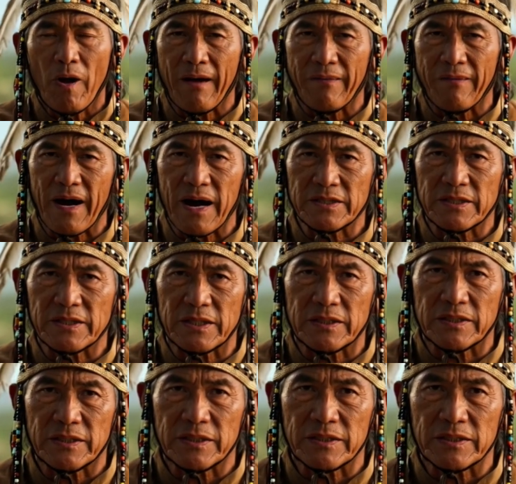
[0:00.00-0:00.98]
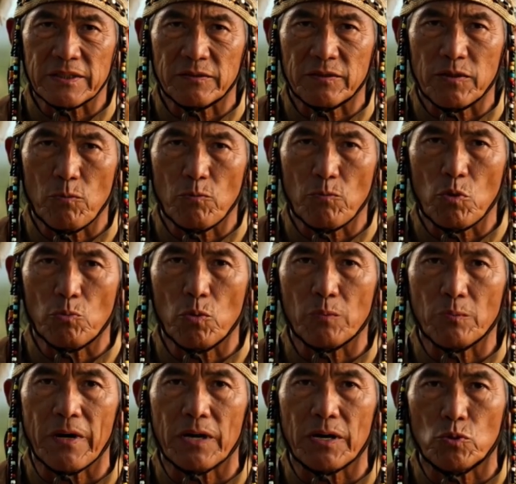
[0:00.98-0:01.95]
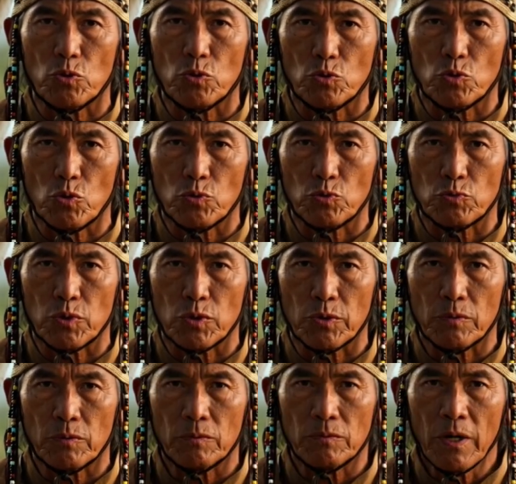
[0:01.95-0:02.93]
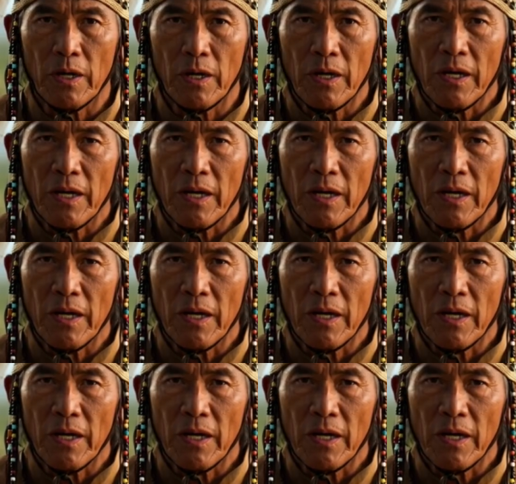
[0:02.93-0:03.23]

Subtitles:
5G signals interfere with a protein called cryptochrome,